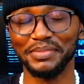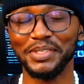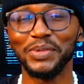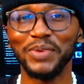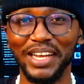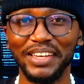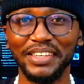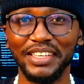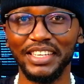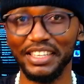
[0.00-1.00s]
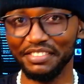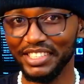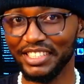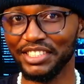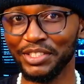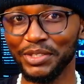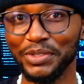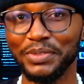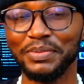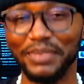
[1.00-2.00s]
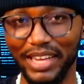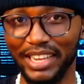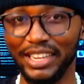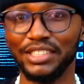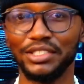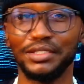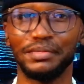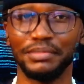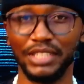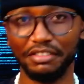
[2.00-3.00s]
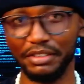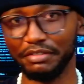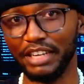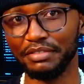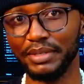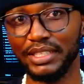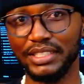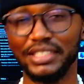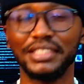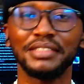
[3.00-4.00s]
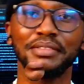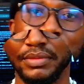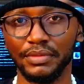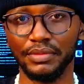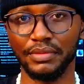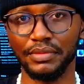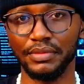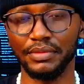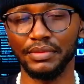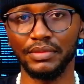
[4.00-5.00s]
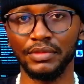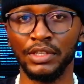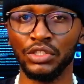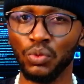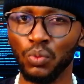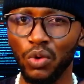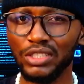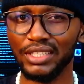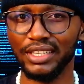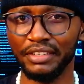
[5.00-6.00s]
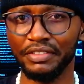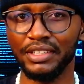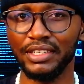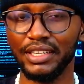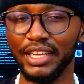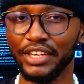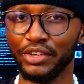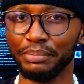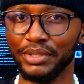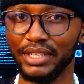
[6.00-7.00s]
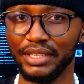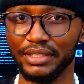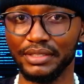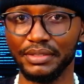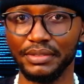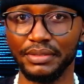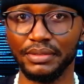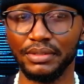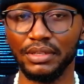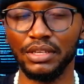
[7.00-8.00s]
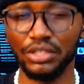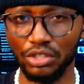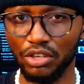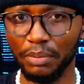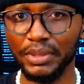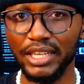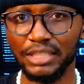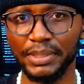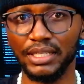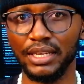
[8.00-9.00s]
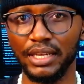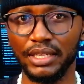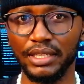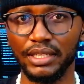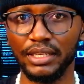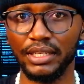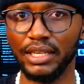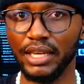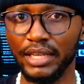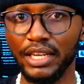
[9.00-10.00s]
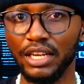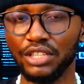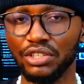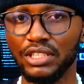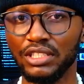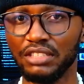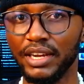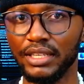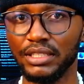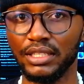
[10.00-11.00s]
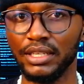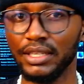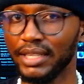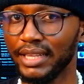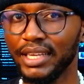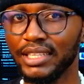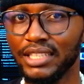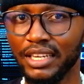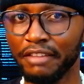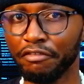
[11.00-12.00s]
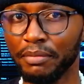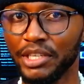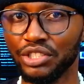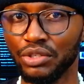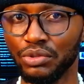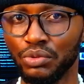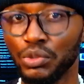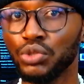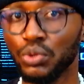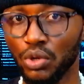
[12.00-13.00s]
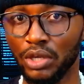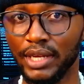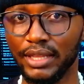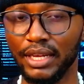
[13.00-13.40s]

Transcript: Well, if this is you, I got you. Give me 5 minutes. So what's even a computer? So a computer is basically any electronic device that takes in information, which we call data,